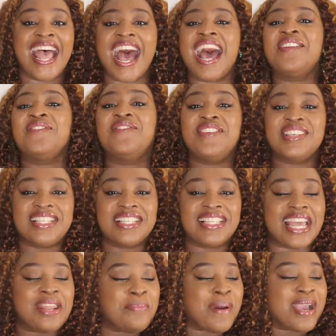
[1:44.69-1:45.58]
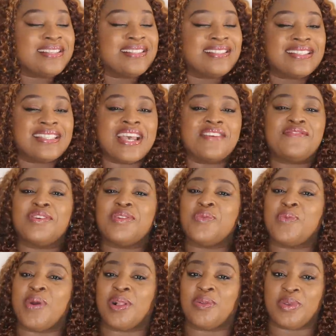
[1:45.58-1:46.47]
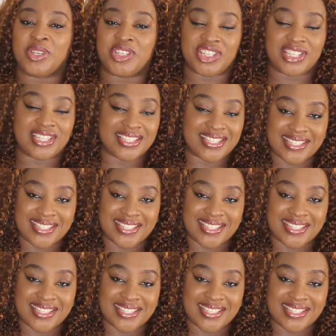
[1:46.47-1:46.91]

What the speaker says: and visited by several well-wishers.